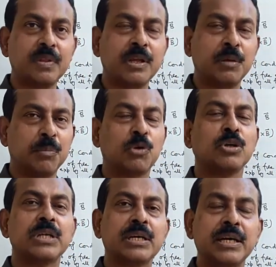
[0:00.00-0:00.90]
because the
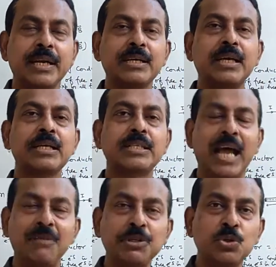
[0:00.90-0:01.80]
conductor is
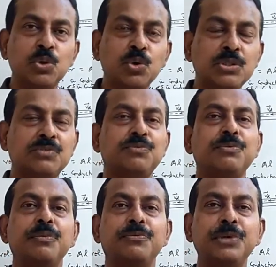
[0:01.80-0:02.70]
having those
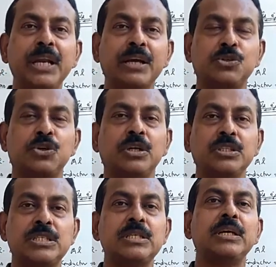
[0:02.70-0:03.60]
free
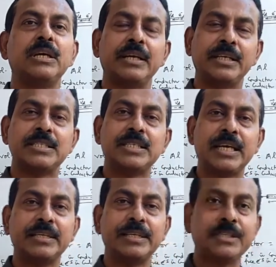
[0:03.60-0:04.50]
electrons inside
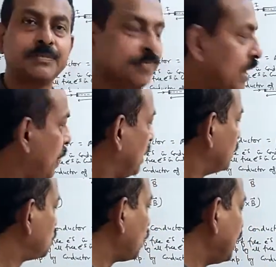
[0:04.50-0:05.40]
it.
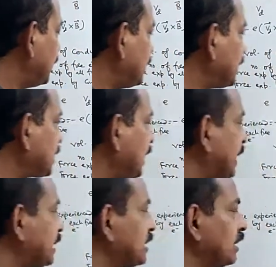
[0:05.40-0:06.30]
So in this
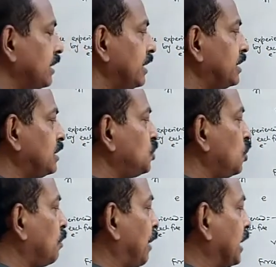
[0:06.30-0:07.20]
case, it is your
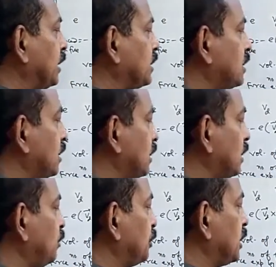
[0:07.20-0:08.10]
minus
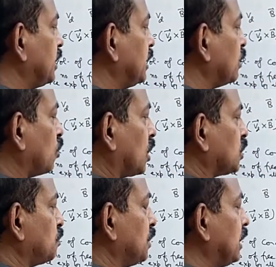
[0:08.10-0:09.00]
EVD cross
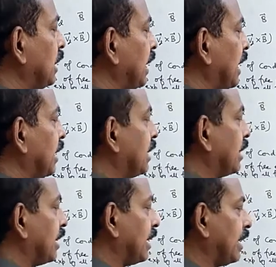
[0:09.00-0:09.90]
B
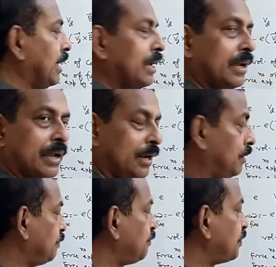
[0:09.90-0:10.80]
NaL.
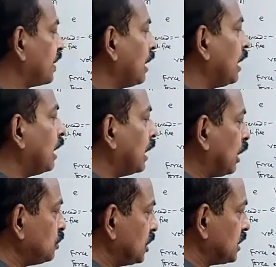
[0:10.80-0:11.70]
Now
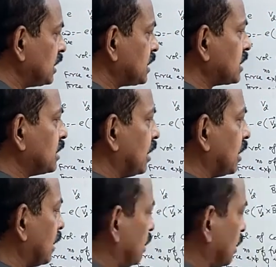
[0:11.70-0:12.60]
this is
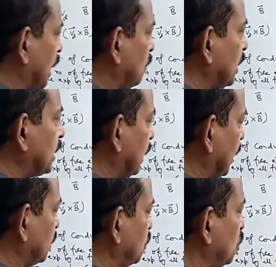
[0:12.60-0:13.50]
can be written
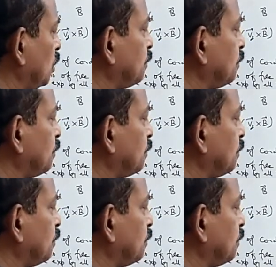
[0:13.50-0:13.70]
as your